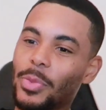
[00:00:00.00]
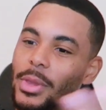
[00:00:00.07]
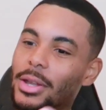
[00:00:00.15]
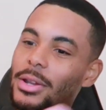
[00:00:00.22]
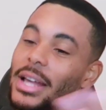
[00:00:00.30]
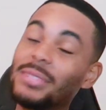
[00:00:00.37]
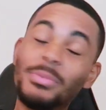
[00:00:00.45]
you
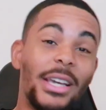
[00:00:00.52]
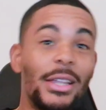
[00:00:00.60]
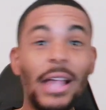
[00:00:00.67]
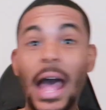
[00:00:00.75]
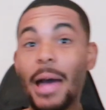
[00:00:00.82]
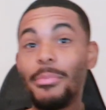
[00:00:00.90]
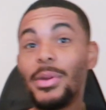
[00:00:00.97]
know, that's because
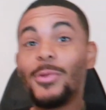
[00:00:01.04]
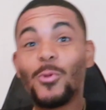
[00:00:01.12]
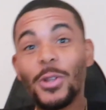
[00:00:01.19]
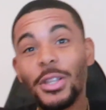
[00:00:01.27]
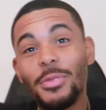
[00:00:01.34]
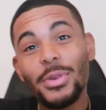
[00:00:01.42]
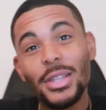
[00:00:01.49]
I've been
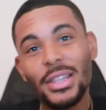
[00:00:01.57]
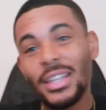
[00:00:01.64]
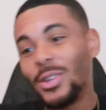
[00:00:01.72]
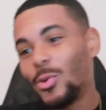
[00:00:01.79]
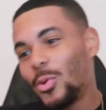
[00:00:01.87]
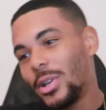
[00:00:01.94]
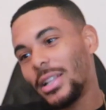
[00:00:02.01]
really busy
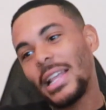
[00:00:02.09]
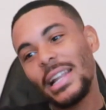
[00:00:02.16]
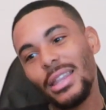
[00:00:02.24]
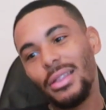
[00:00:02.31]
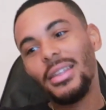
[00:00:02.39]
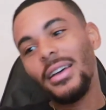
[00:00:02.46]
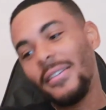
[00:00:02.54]
doing a lot
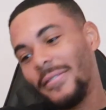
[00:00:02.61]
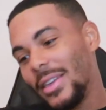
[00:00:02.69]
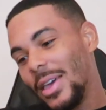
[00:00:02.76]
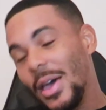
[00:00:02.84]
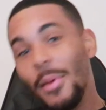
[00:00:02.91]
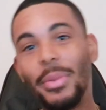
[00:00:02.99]
of stuff,